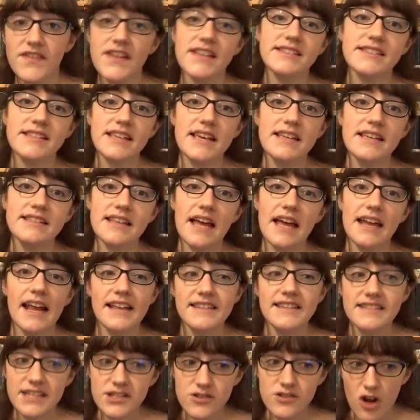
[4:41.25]
This is an
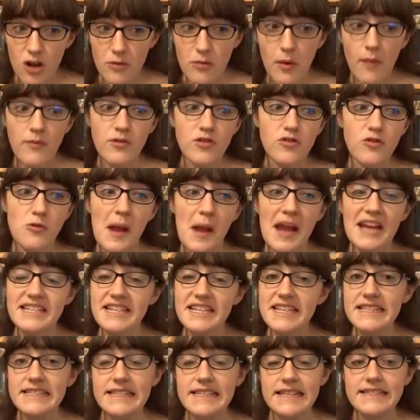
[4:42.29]
Anthony Trollope novel from
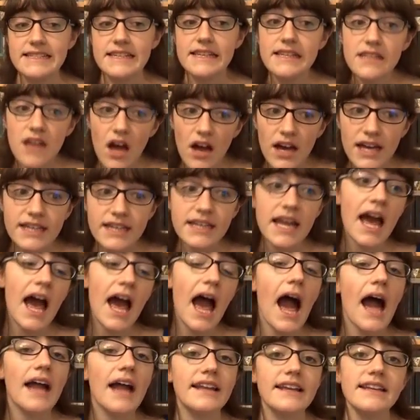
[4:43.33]
1869,
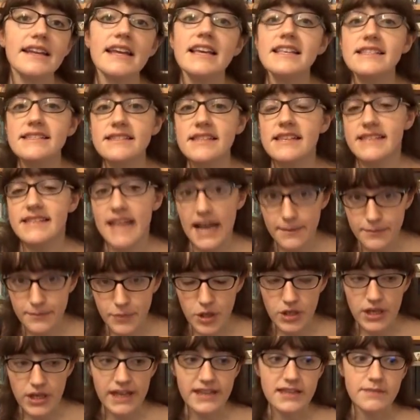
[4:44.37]
and it is the second
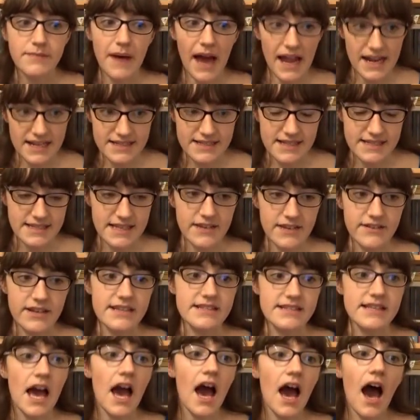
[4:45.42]
book in the Palliser
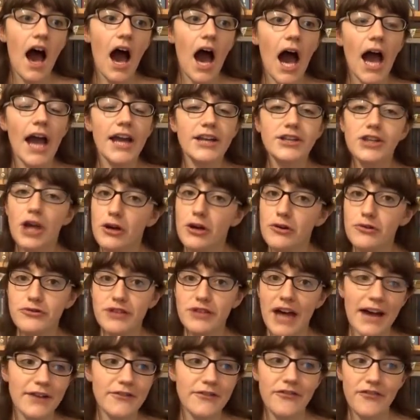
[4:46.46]
series. I know
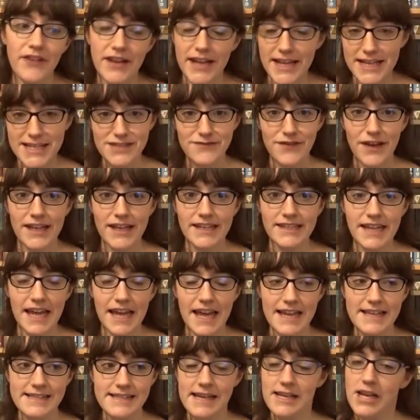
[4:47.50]
that Phineas Finn
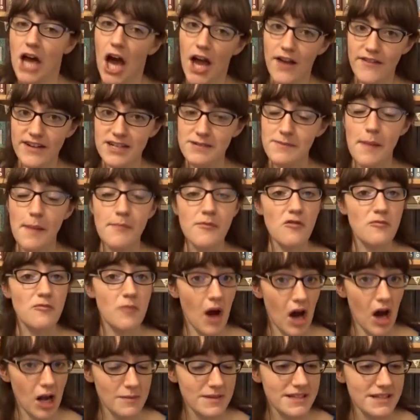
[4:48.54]
is an Irish Member of
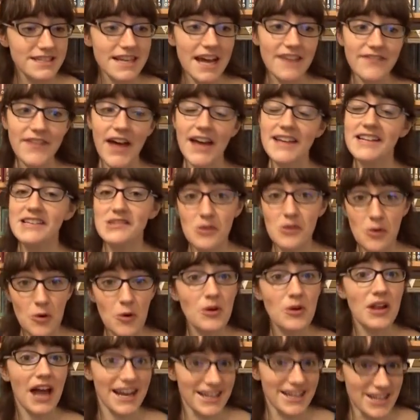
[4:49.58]
Parliament, and that is
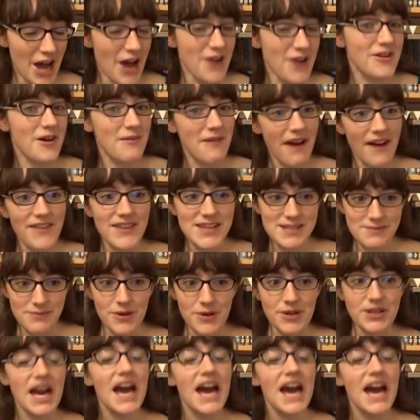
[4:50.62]
all I know about this book.